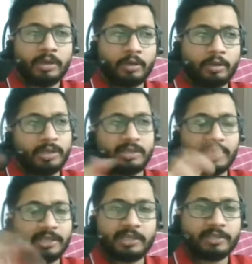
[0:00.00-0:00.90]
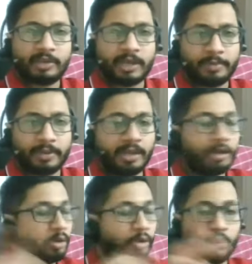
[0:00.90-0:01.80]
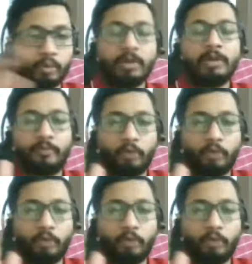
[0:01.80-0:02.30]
only changes will happen? No. Yes.